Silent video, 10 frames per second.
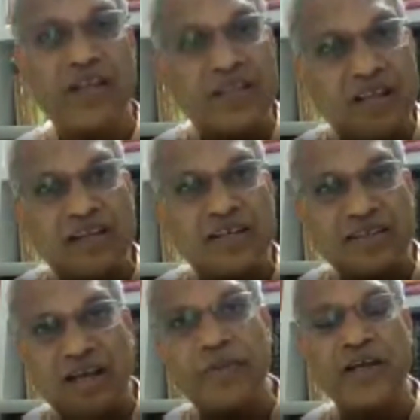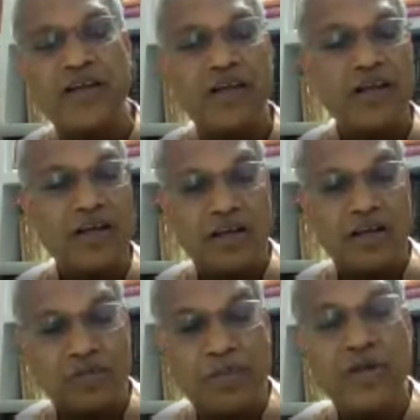that is abhinaya. Now
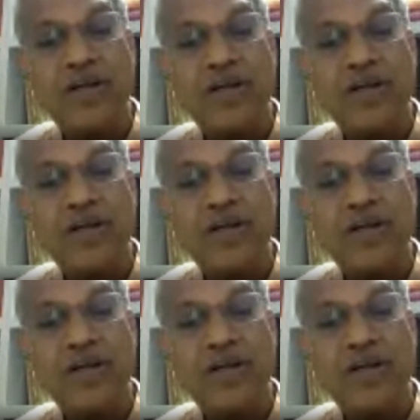remember,